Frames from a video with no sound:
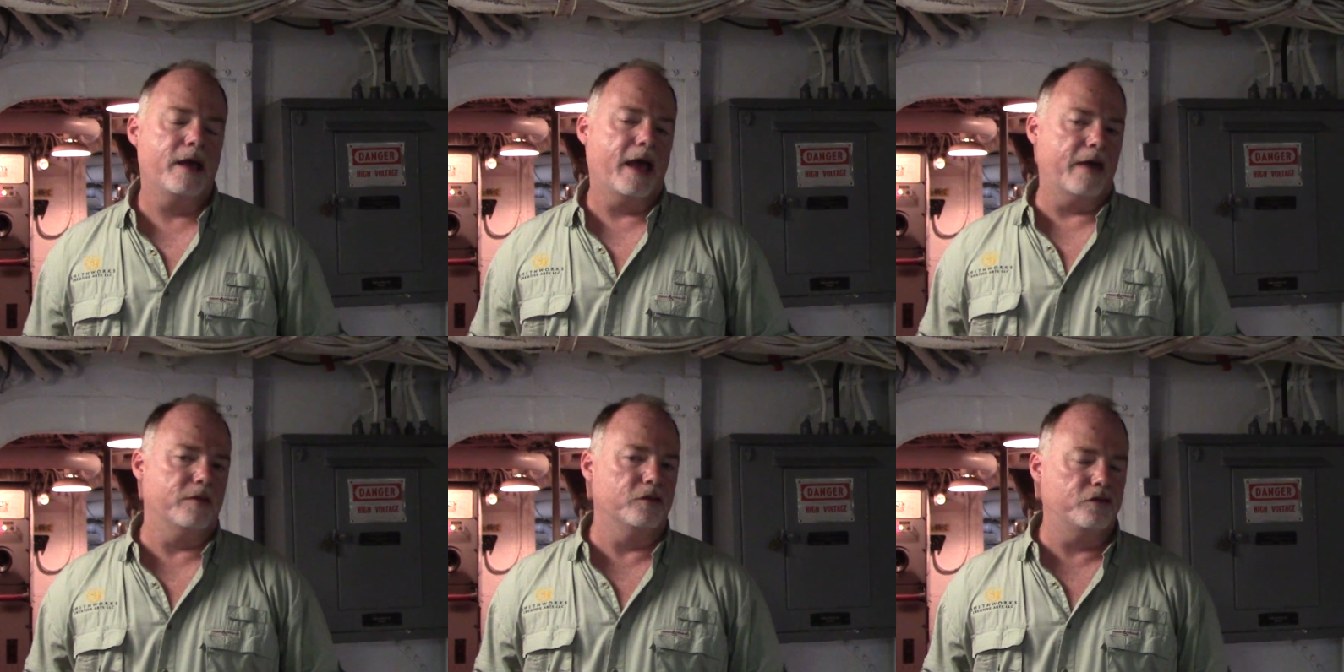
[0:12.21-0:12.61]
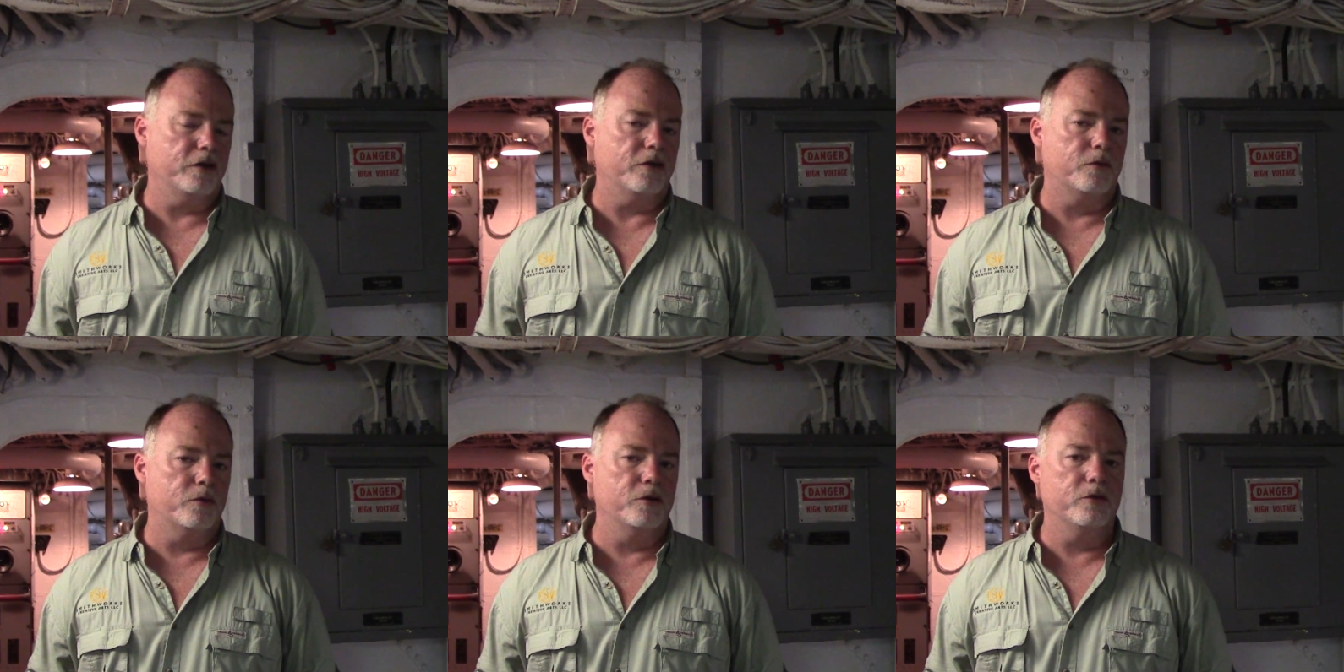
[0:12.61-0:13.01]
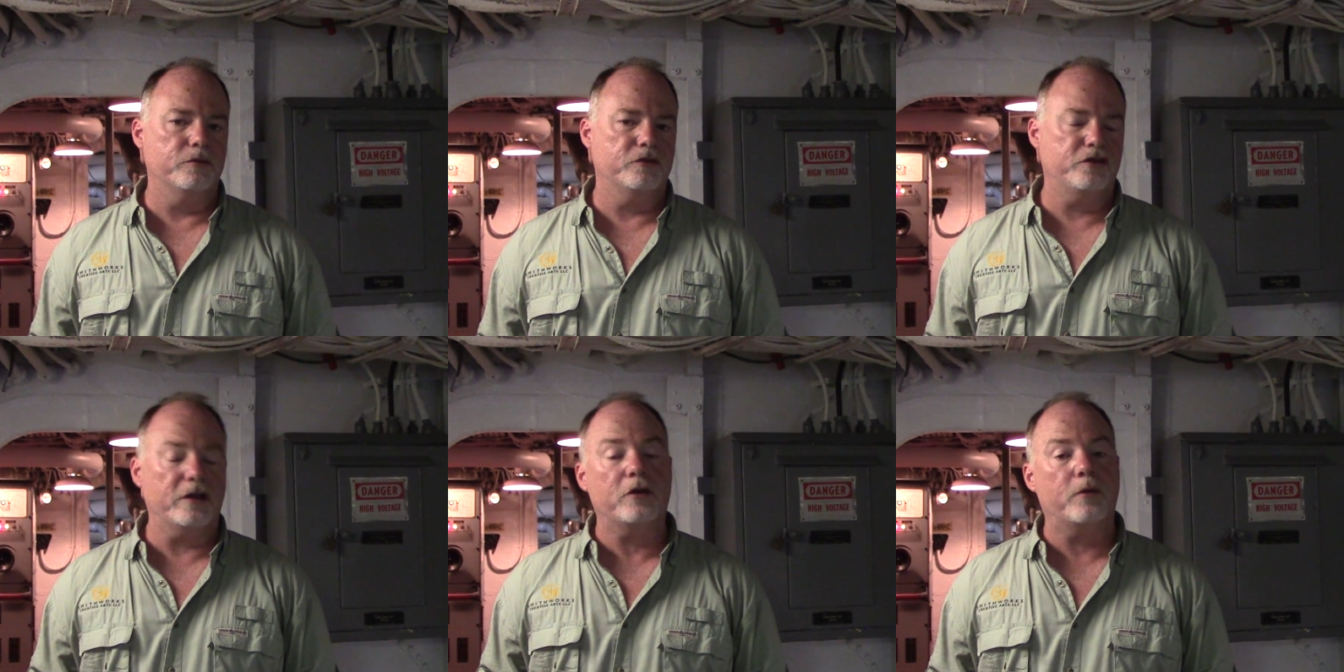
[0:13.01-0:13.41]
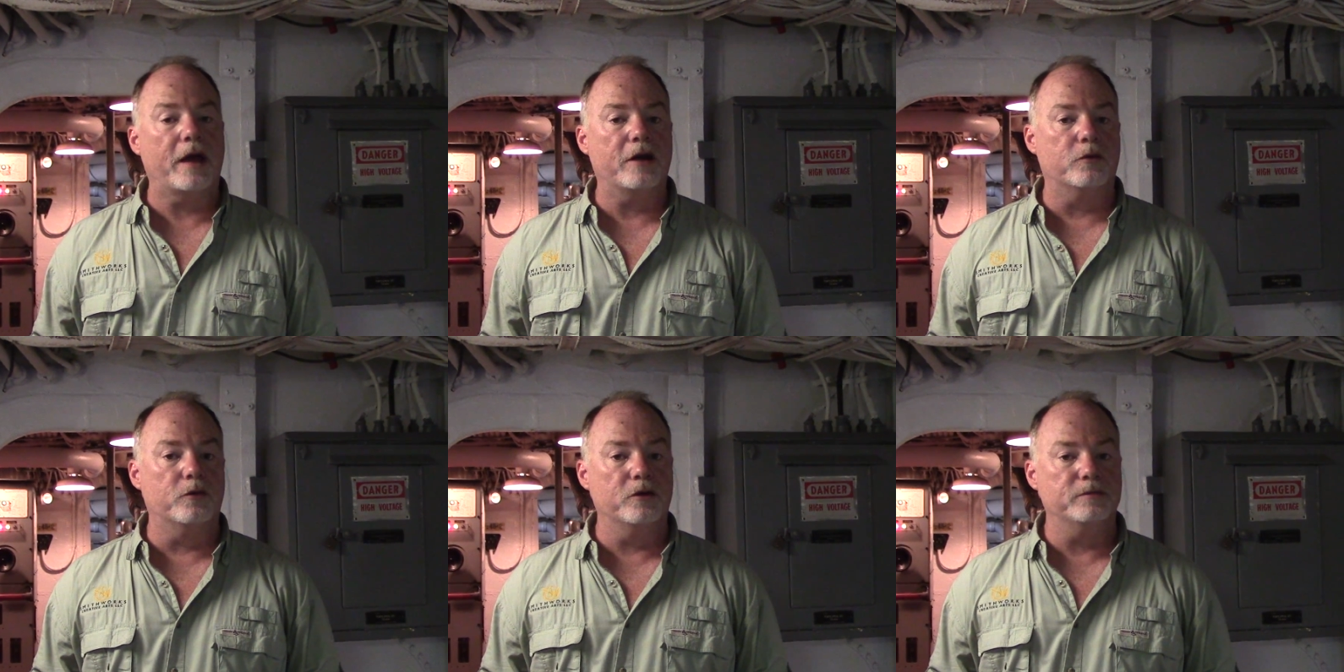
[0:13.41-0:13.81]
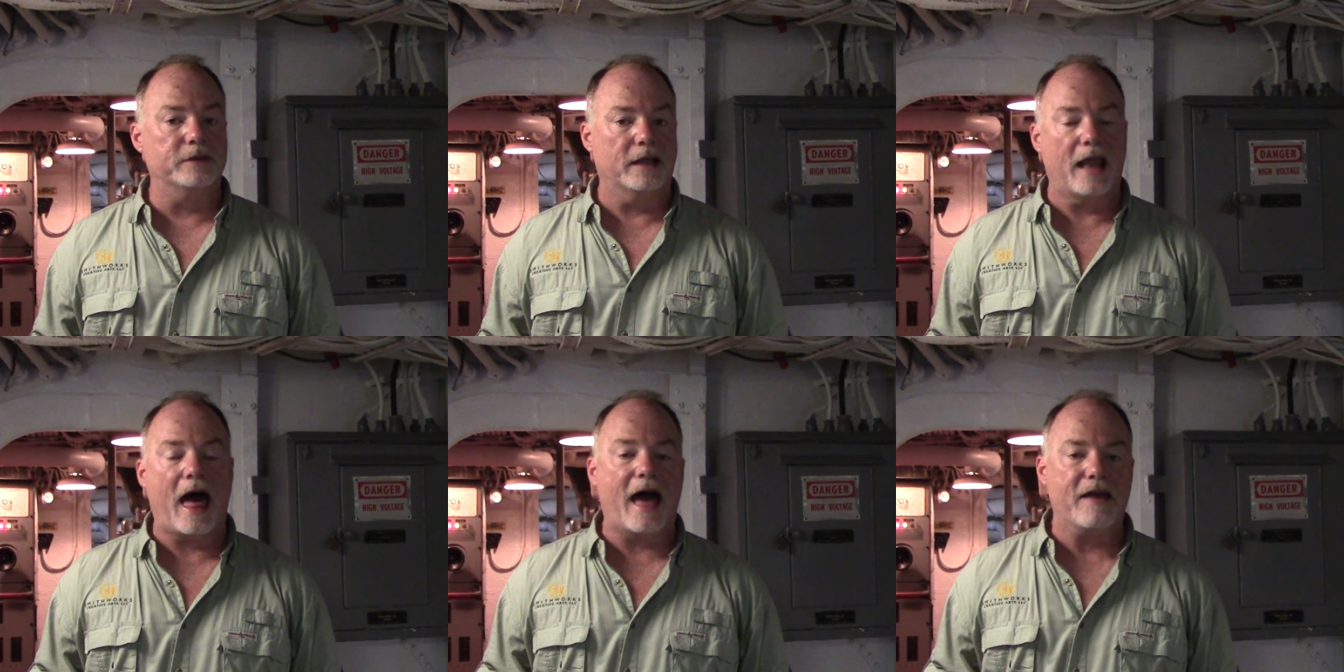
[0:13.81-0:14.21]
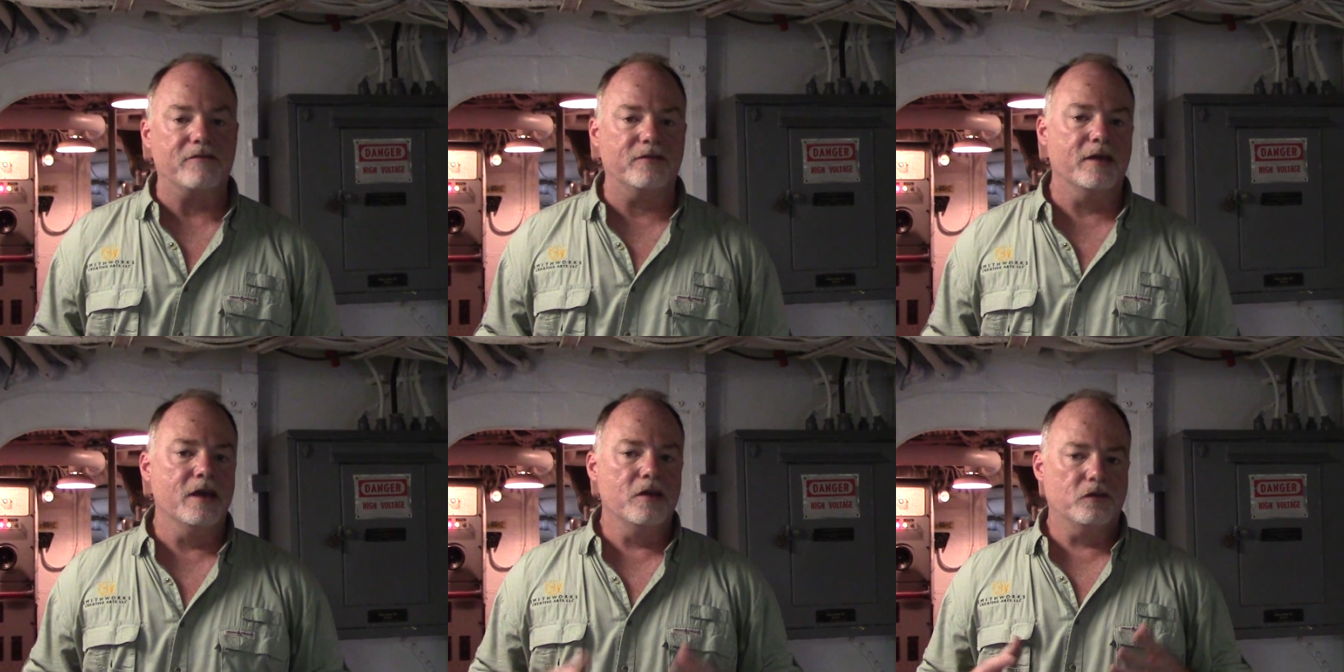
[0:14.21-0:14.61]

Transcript: and the gener generator room to life.